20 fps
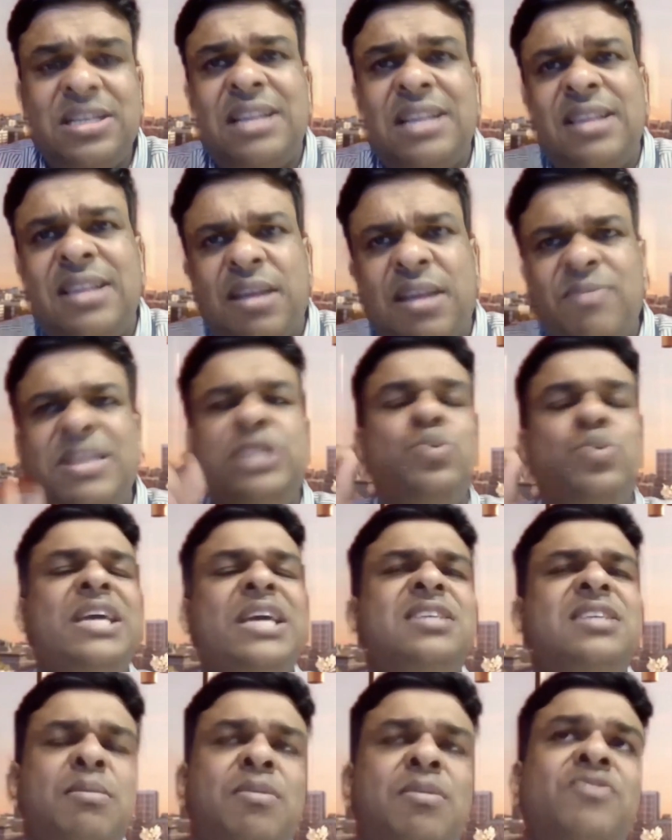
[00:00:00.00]
And then we
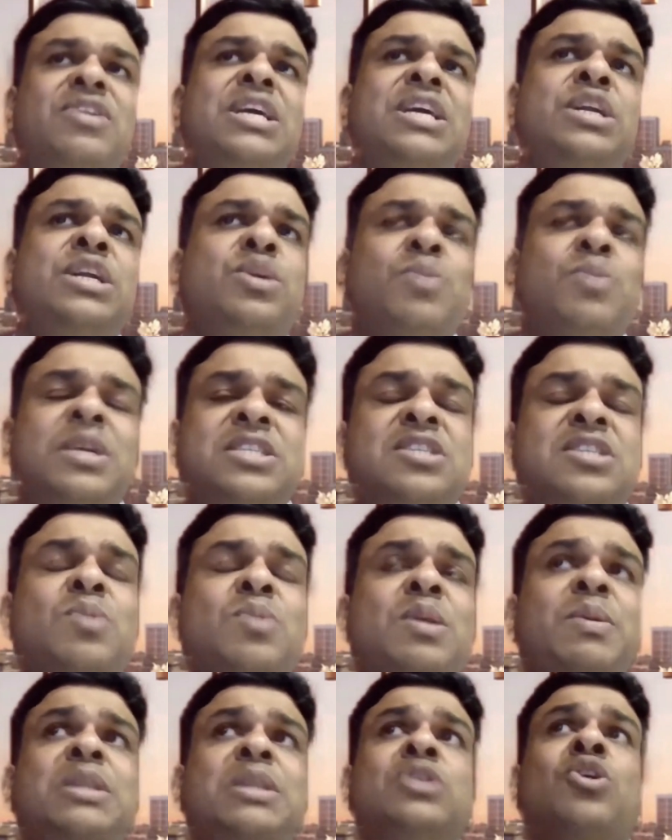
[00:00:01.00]
tweak some of the interventions
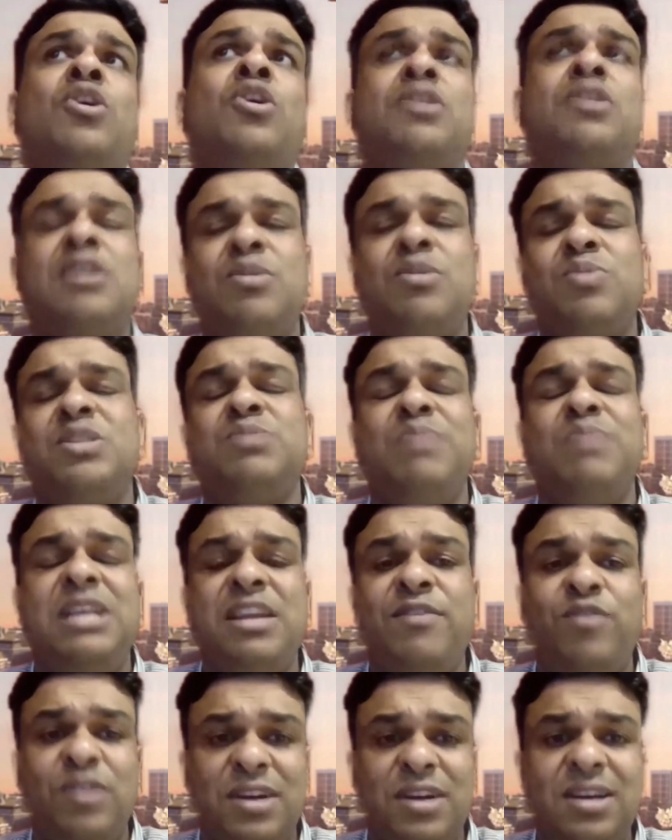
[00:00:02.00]
where we thought it was
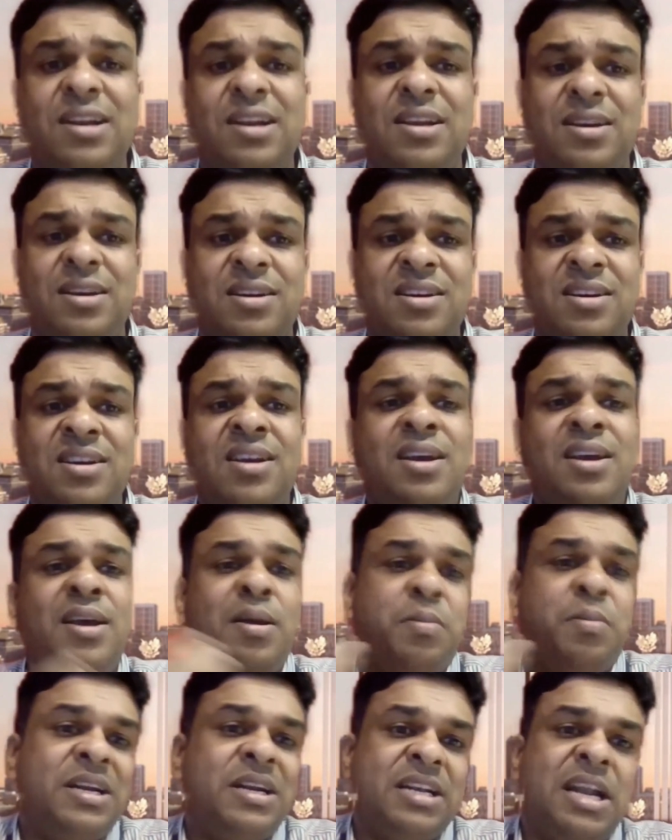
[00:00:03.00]
meaningful earlier,
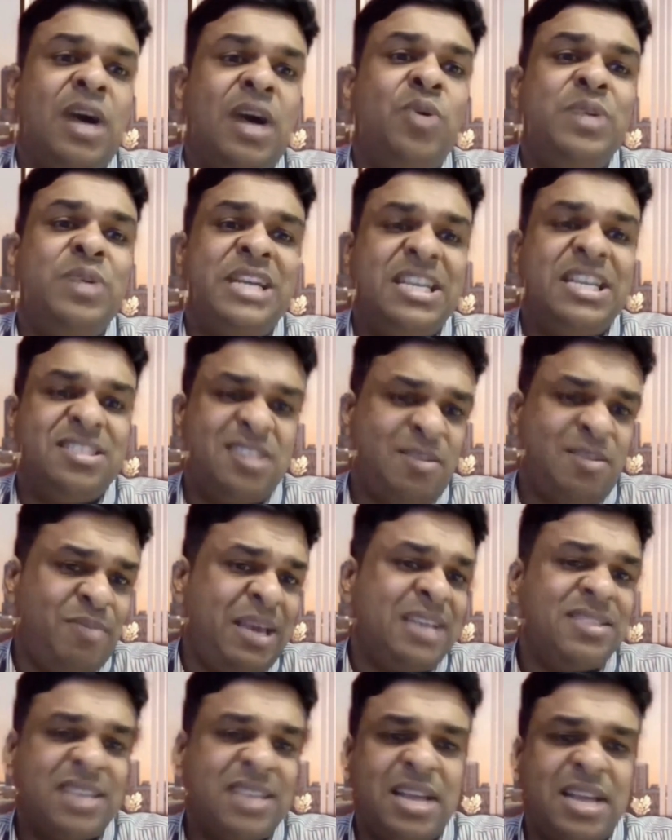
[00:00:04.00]
but now it doesn't
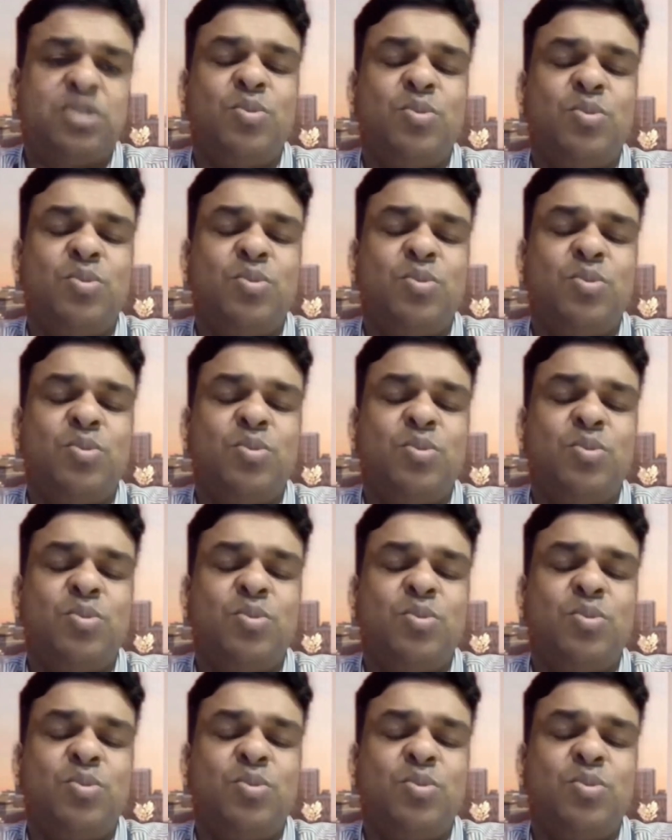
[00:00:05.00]
make sense.